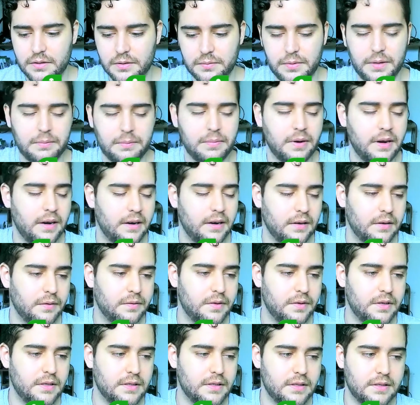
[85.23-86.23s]
be part
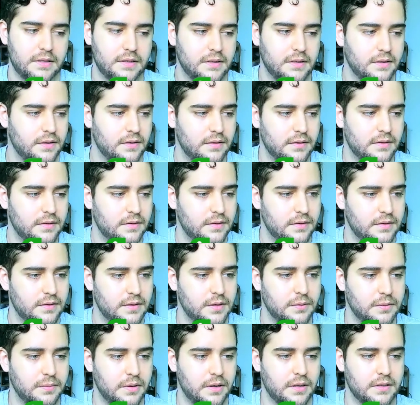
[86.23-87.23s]
of this
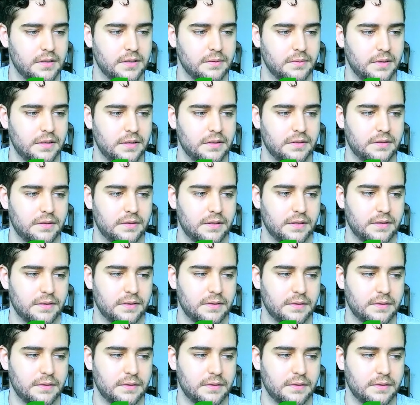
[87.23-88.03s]
super awesome industry.